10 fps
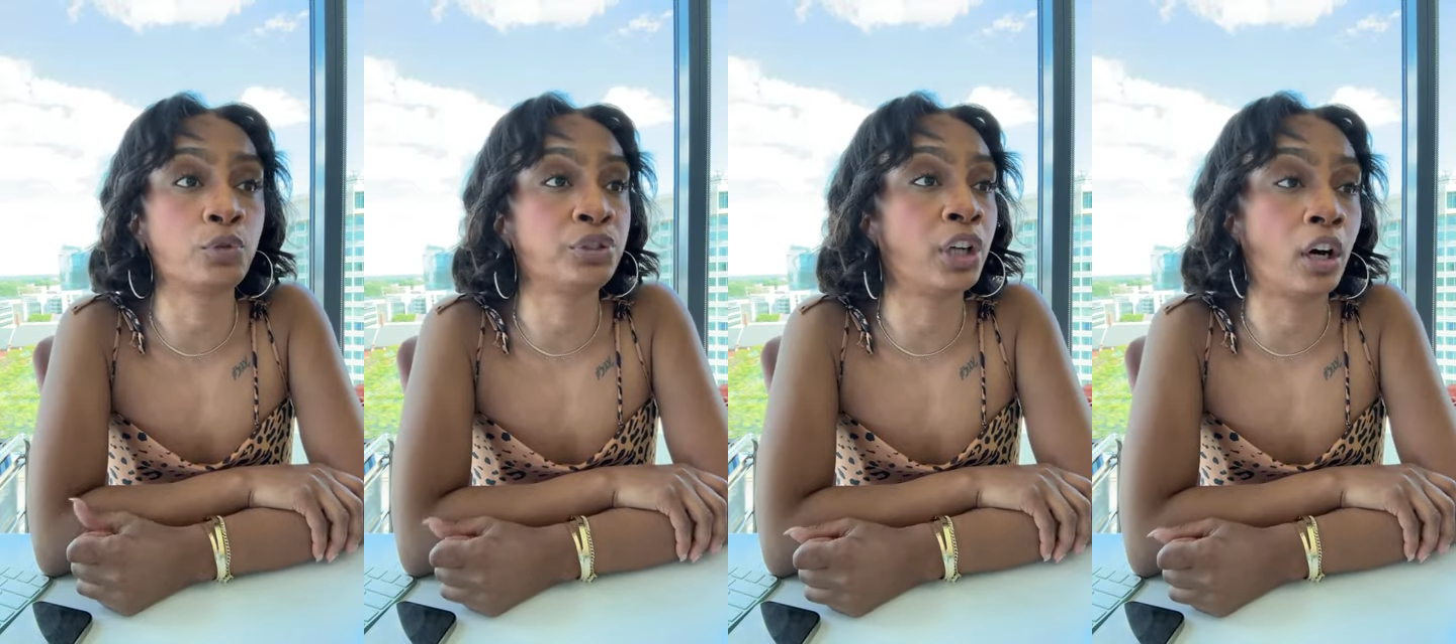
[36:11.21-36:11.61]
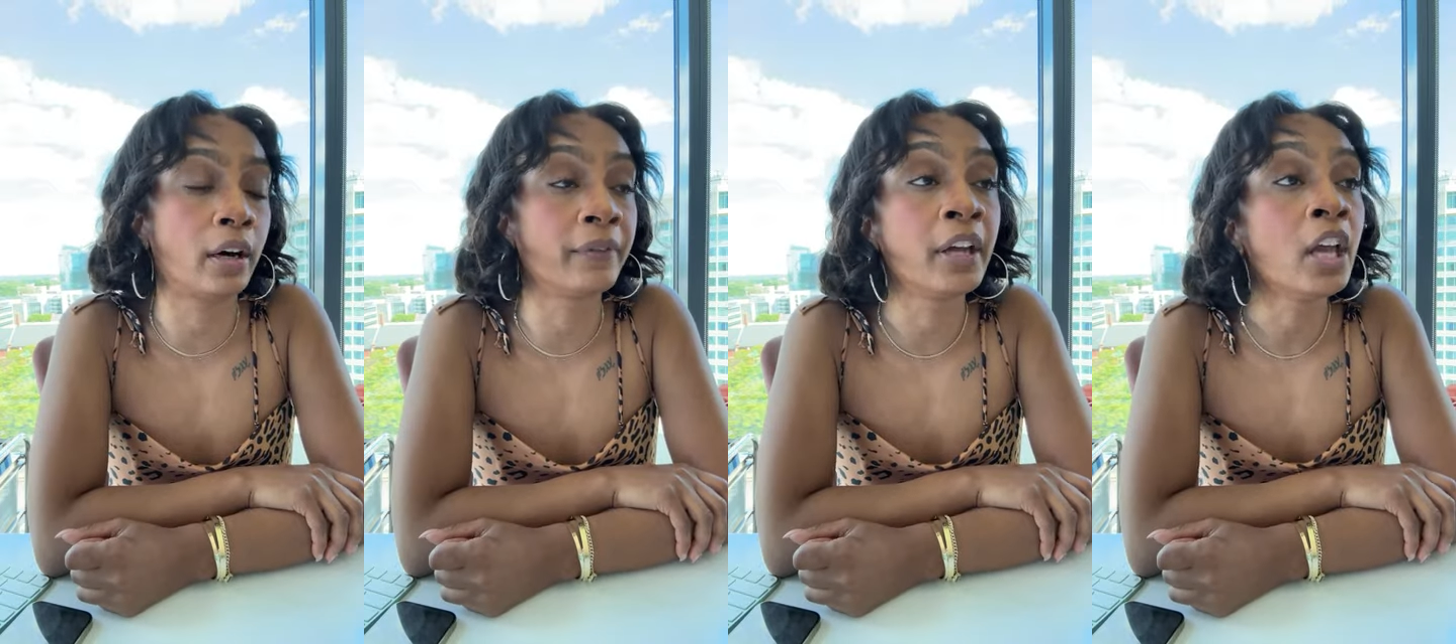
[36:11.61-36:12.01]

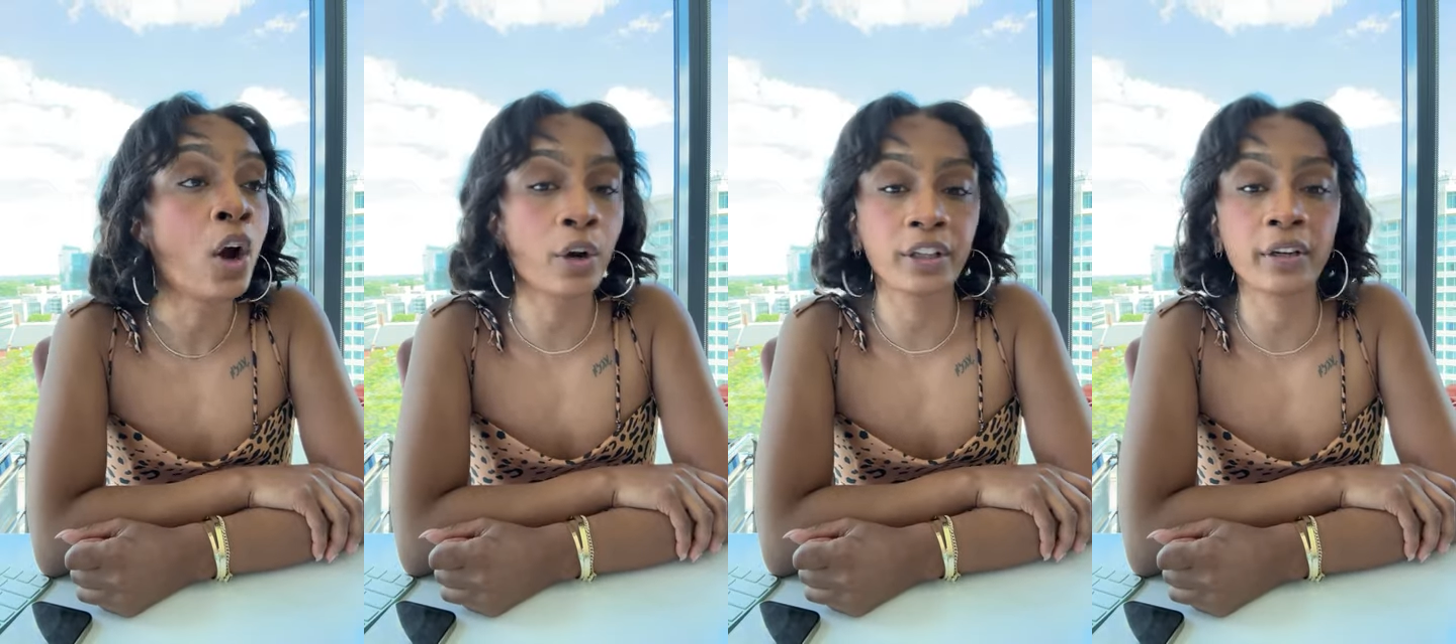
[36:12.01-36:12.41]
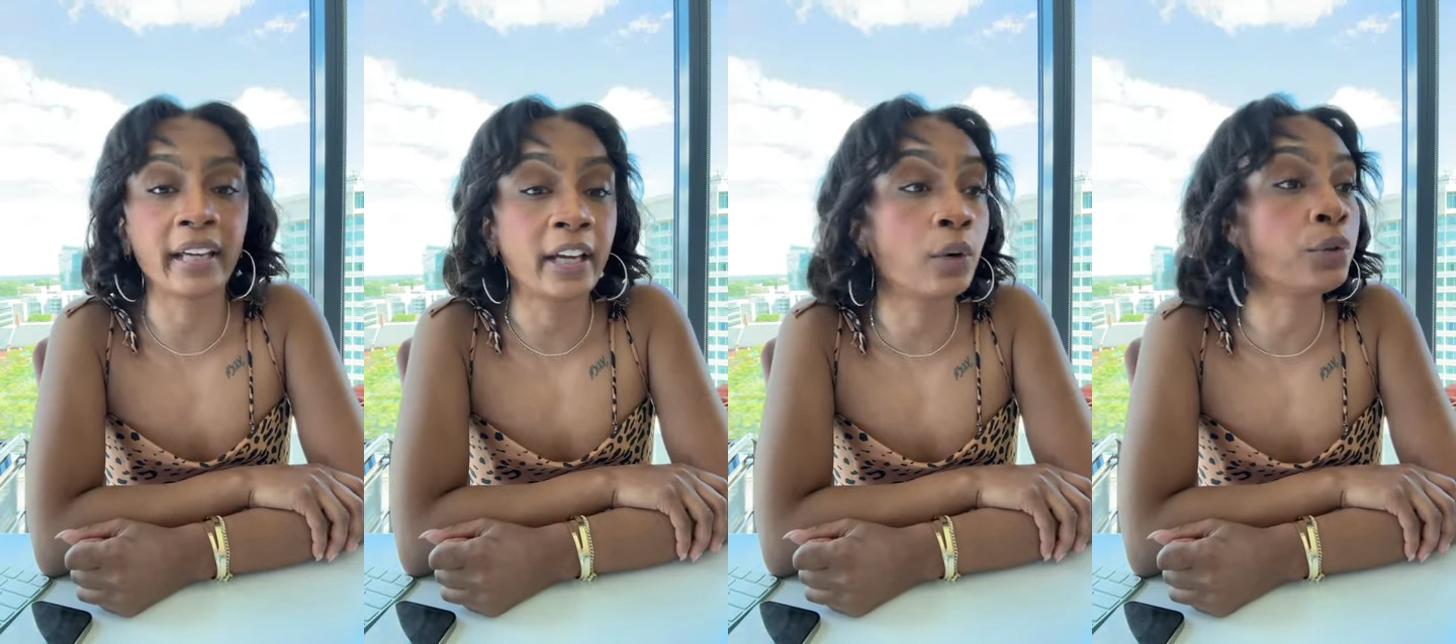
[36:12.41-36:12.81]
dove or your
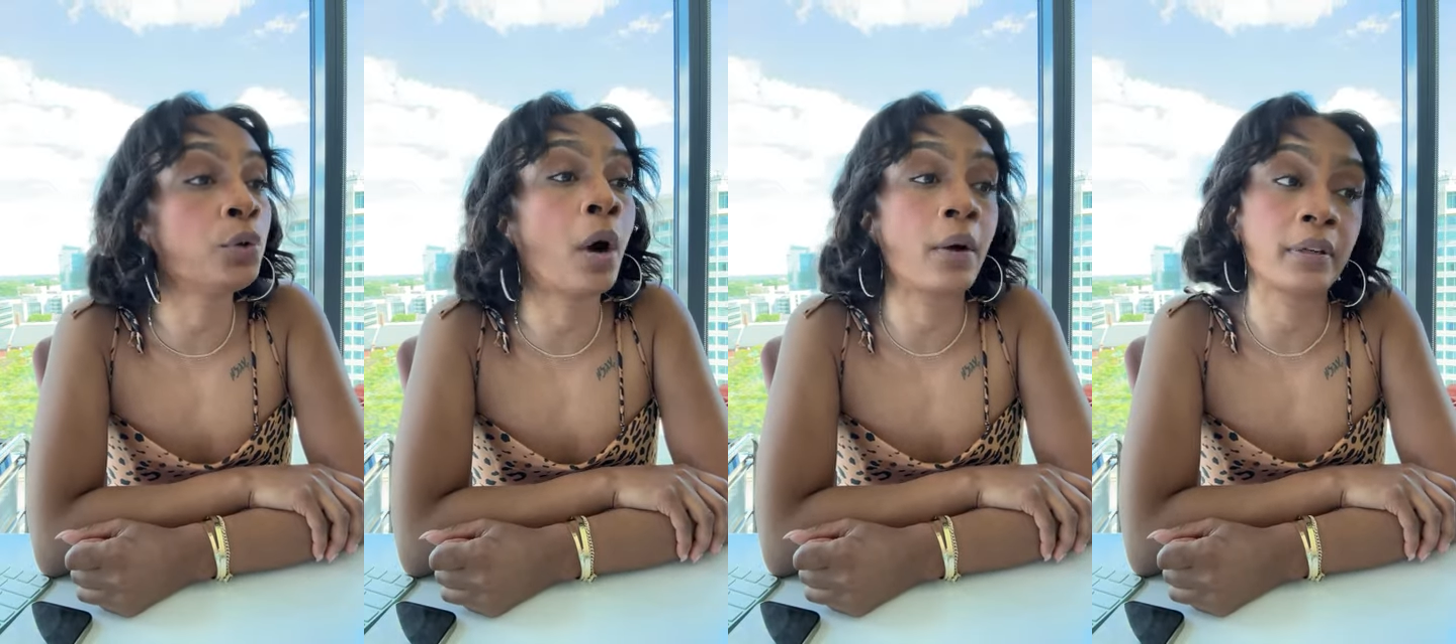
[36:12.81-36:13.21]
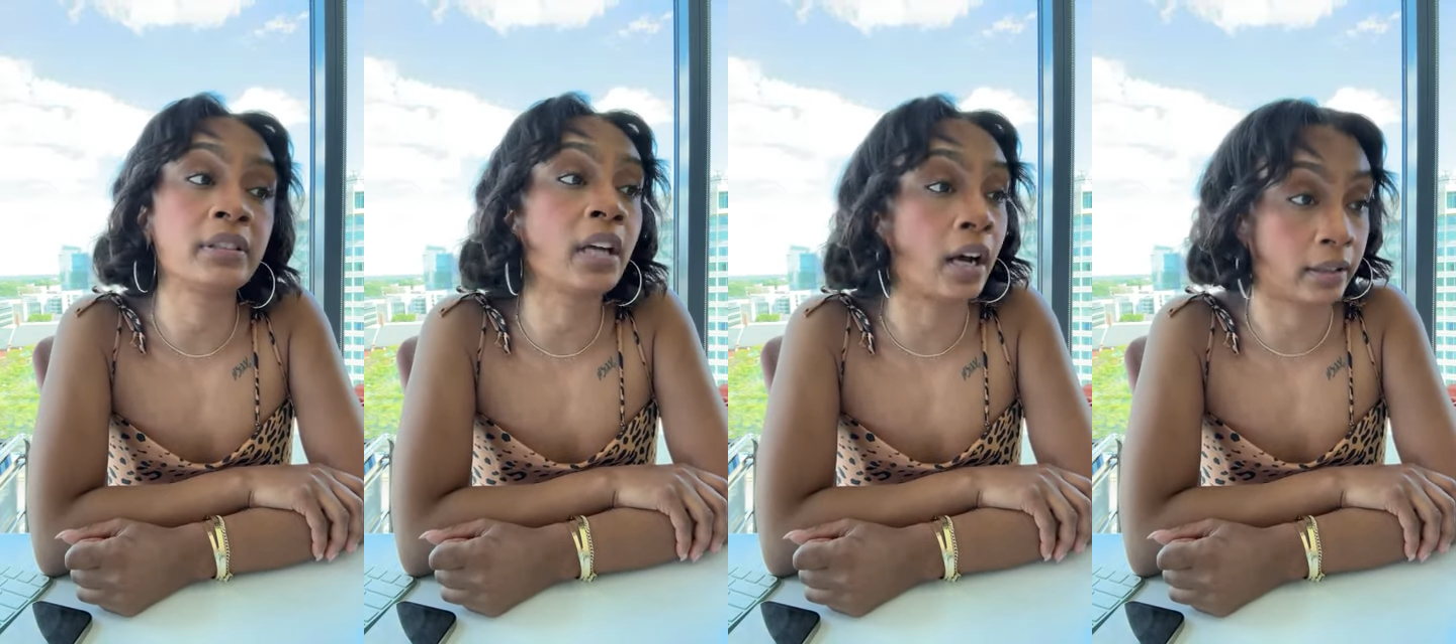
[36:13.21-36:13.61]
ego. You are a
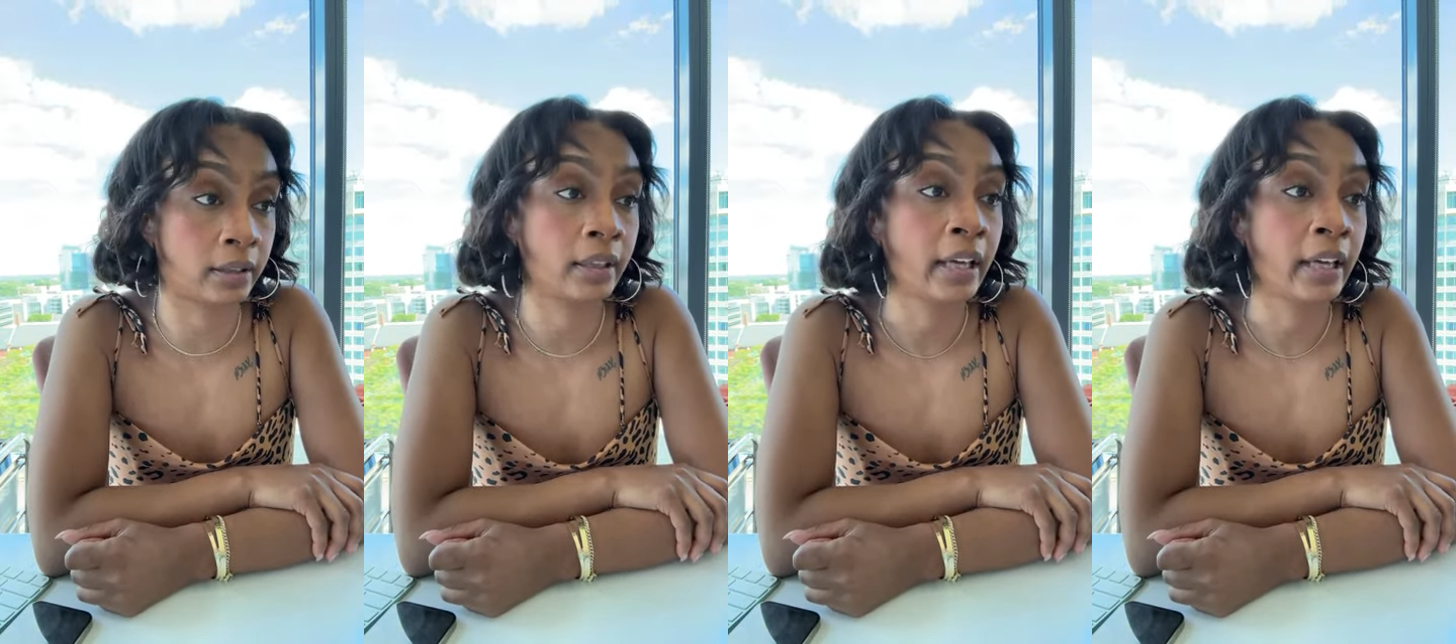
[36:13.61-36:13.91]
duck.